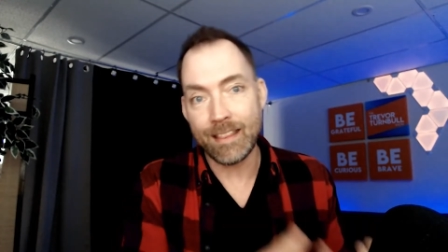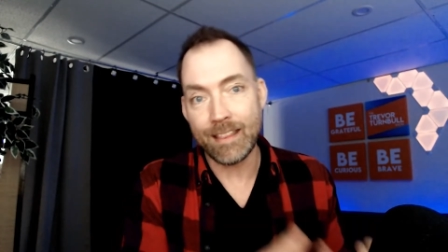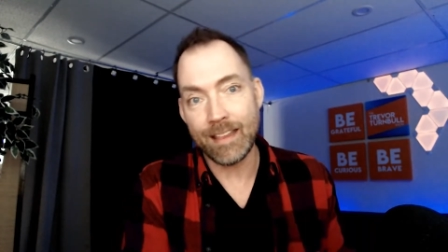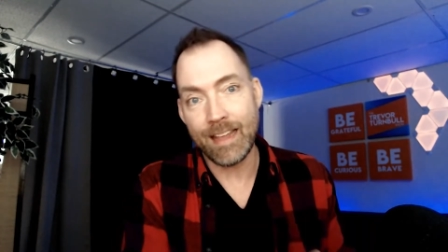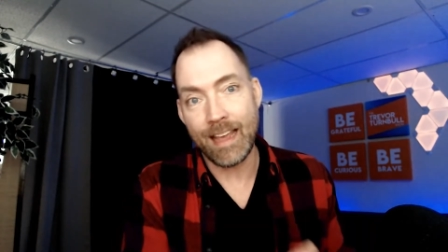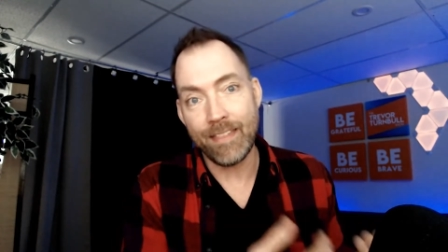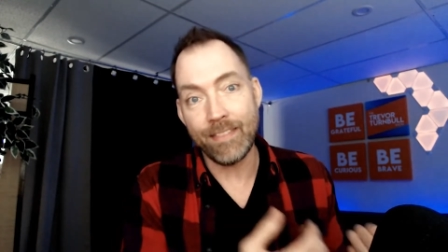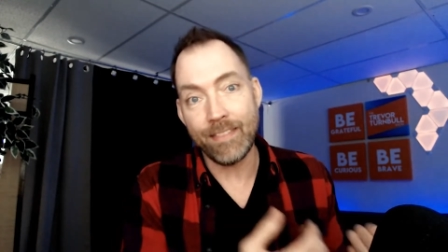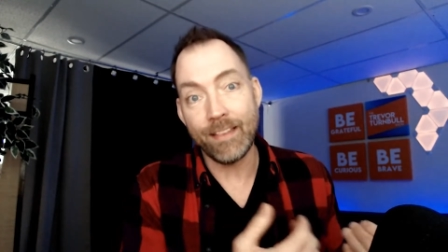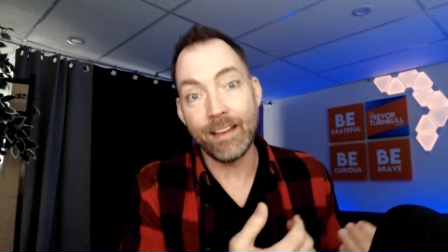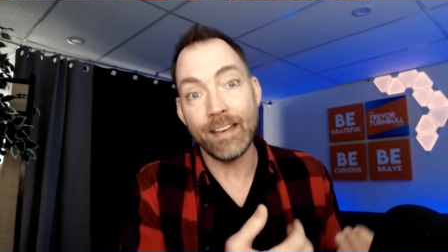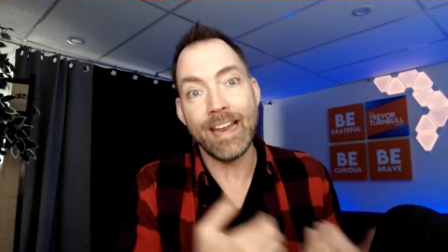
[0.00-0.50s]
the
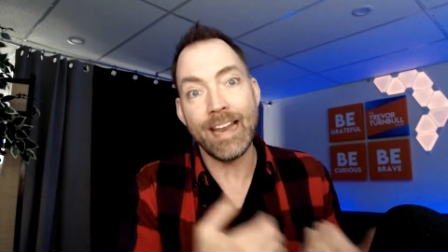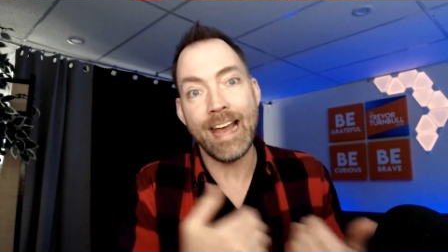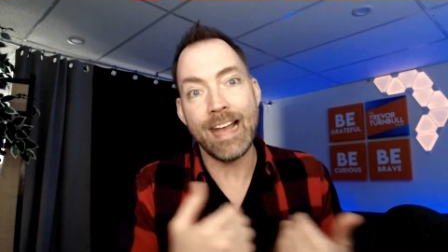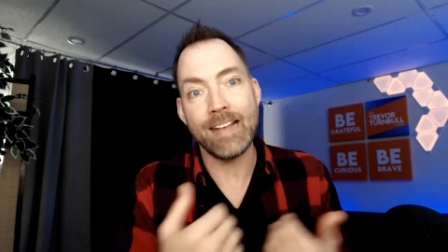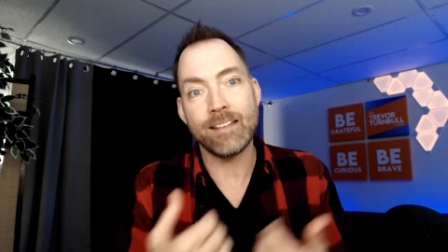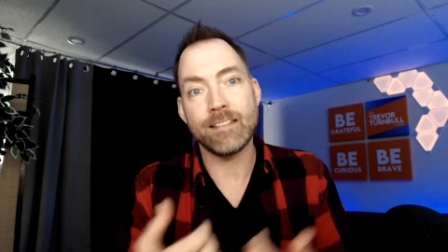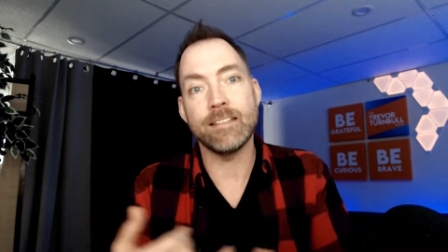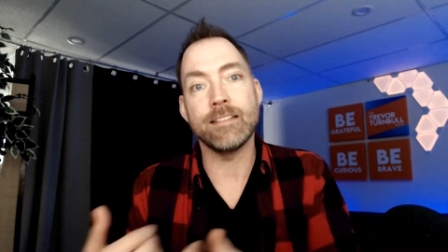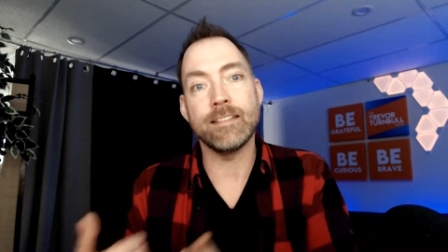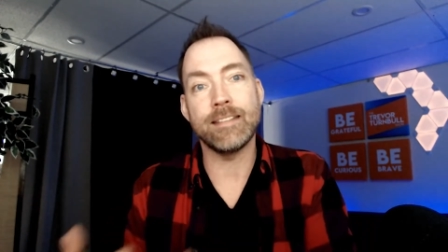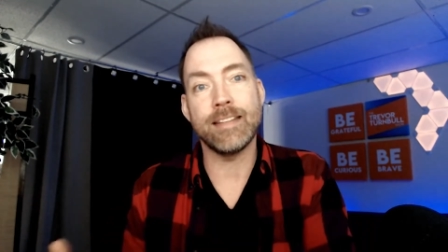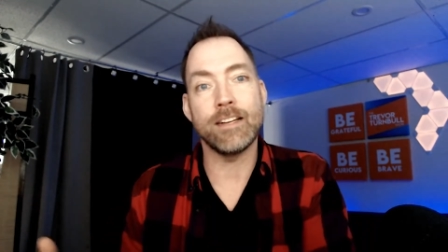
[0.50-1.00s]

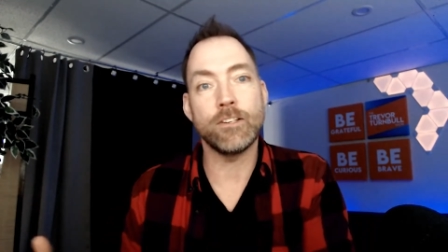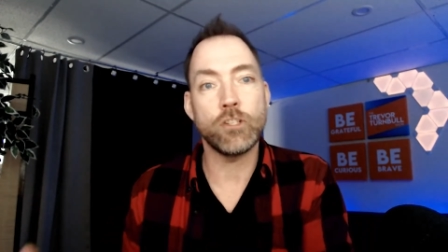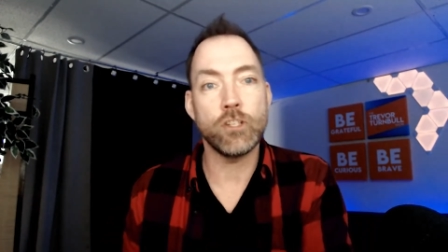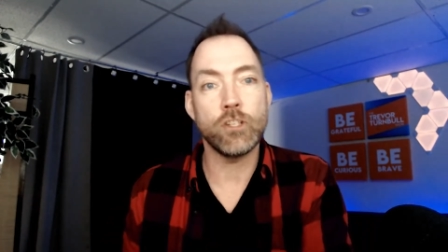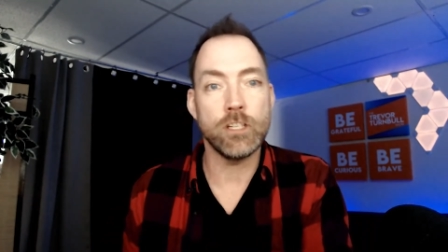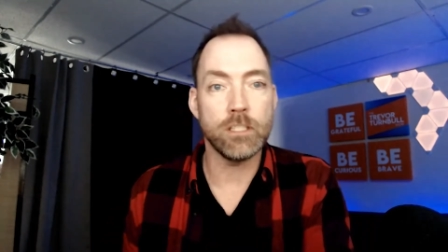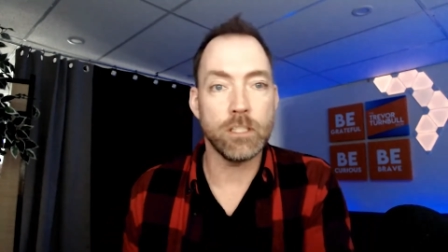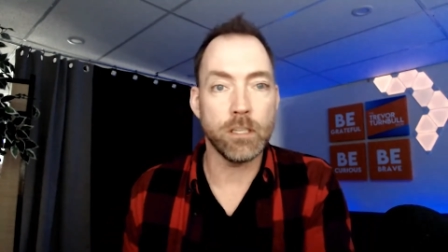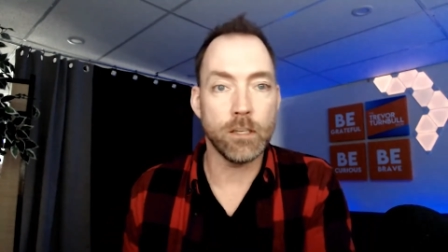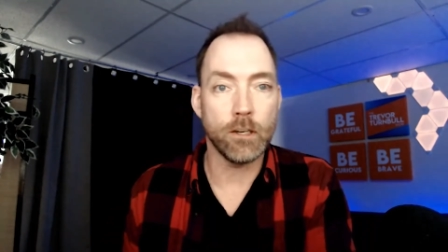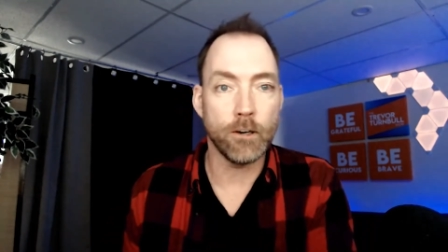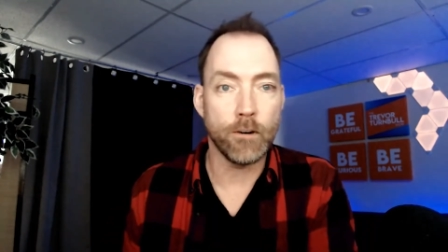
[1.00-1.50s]
lessons that she's
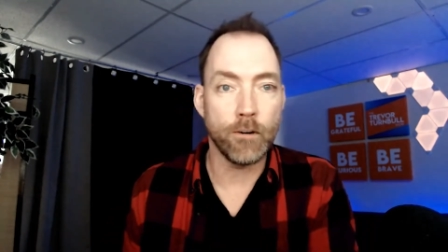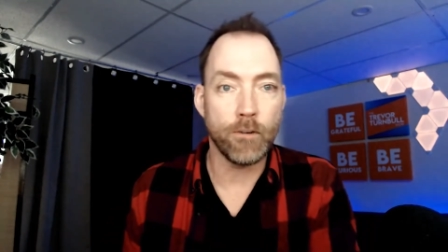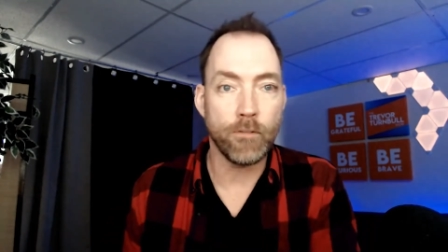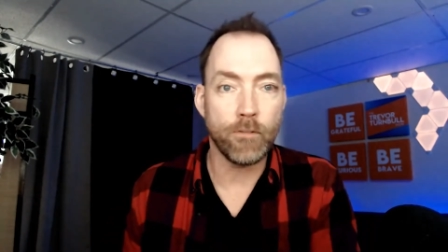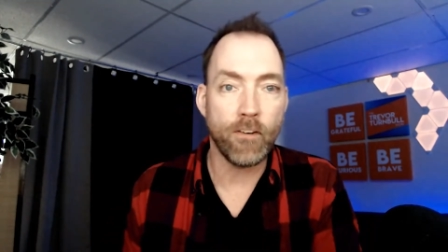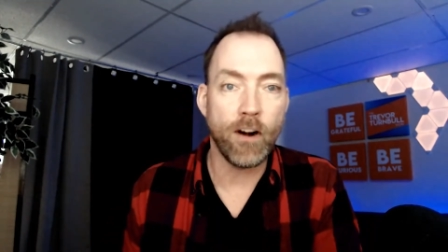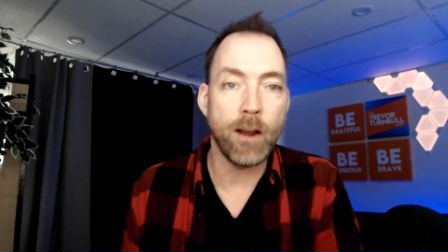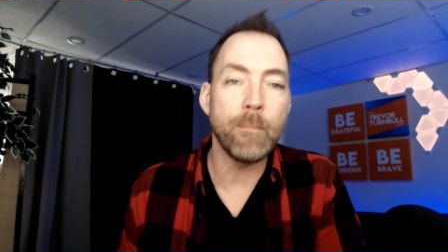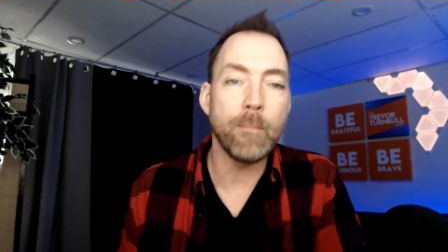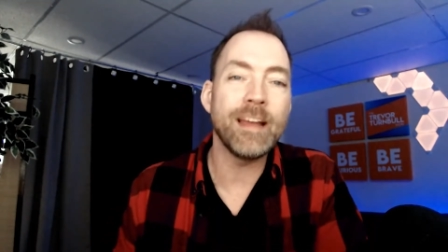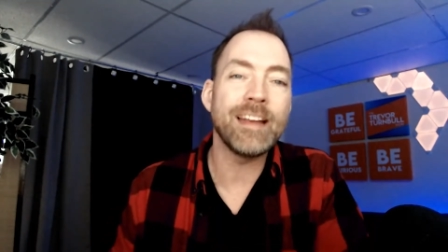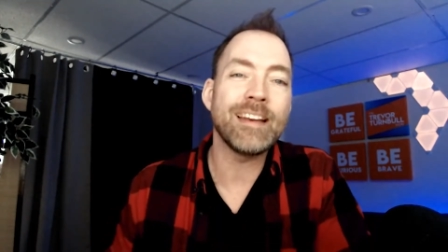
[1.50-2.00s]
learned from
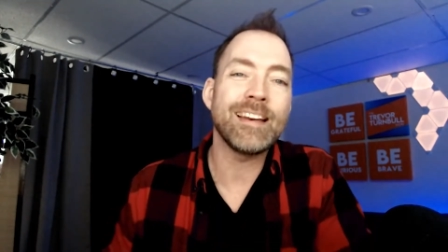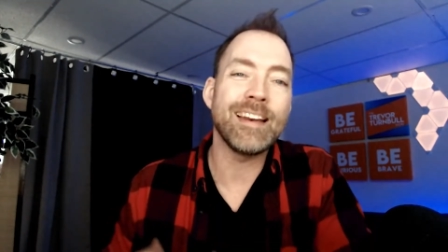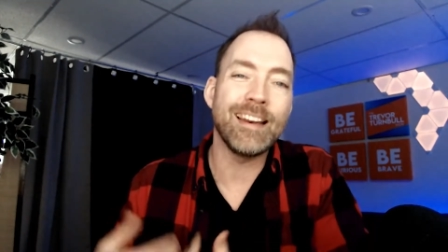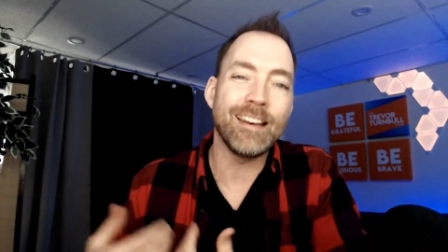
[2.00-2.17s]
it and